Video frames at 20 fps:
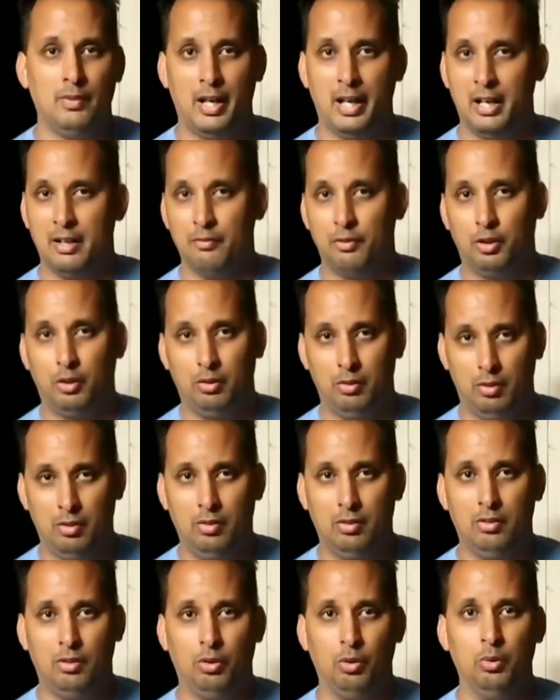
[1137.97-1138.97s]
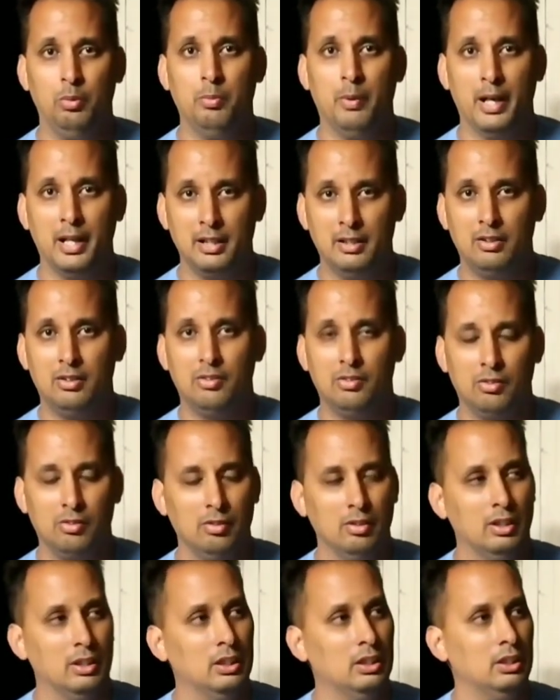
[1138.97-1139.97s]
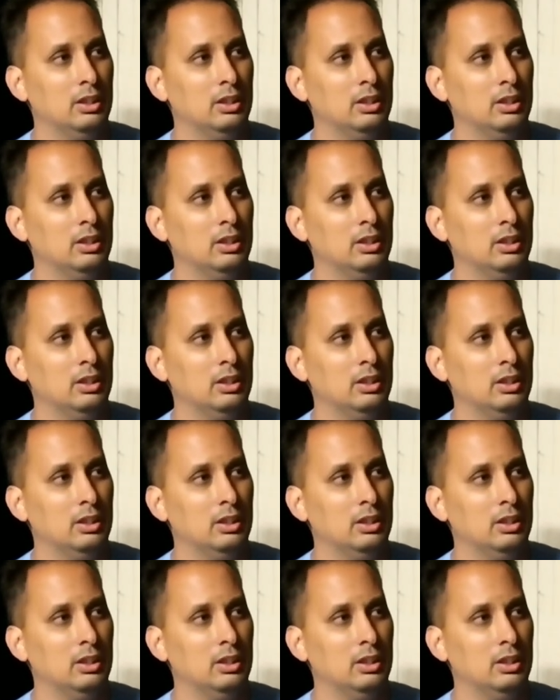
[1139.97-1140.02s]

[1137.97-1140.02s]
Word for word: I have two Mikes.